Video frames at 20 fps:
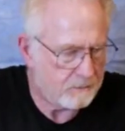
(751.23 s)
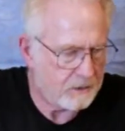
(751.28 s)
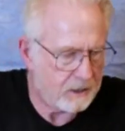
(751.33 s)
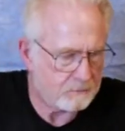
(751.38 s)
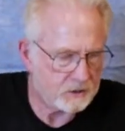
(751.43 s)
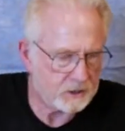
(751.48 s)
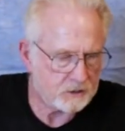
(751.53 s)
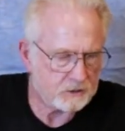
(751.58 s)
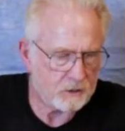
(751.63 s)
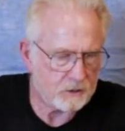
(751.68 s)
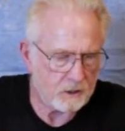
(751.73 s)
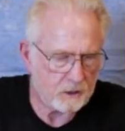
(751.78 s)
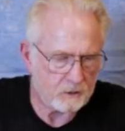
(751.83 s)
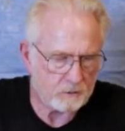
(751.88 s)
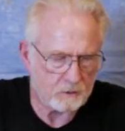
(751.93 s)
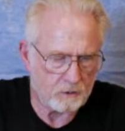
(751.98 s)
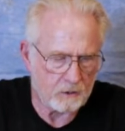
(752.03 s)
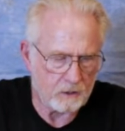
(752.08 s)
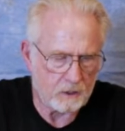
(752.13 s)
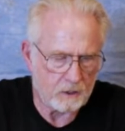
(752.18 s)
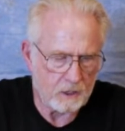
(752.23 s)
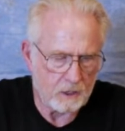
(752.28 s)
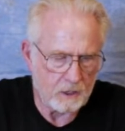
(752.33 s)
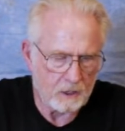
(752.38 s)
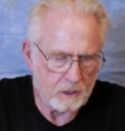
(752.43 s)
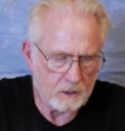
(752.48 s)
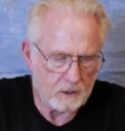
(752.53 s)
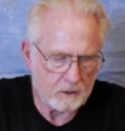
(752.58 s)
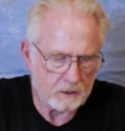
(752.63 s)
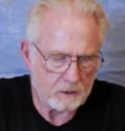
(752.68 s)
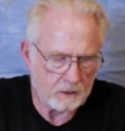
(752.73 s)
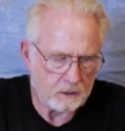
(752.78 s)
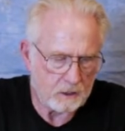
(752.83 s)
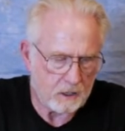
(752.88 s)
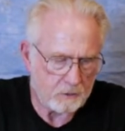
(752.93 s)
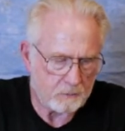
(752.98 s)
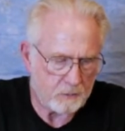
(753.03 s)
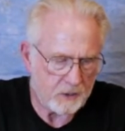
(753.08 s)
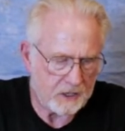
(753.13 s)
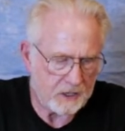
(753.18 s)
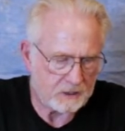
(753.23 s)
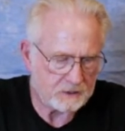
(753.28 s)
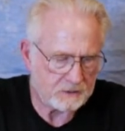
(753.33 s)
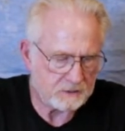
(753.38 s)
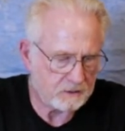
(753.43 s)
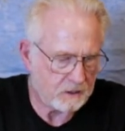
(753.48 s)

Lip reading: I'm just going to cut a piece.